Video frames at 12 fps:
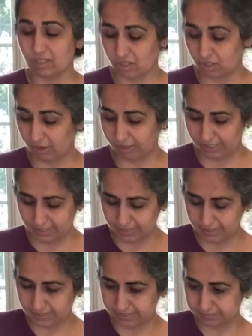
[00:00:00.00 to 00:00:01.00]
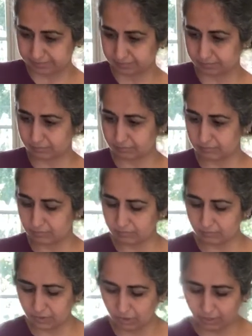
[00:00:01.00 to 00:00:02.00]
sogginess.
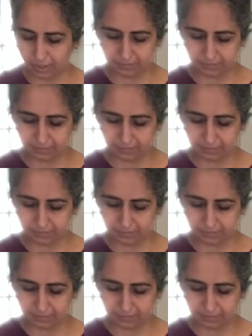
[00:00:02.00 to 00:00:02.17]
Okay,